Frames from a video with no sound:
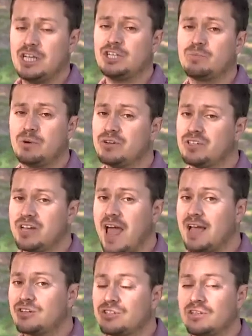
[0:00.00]
each person
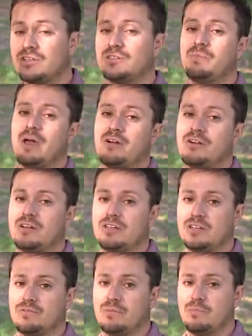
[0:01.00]
actually looks better in a
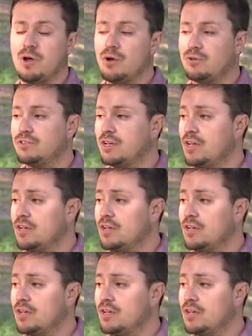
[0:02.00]
different pose.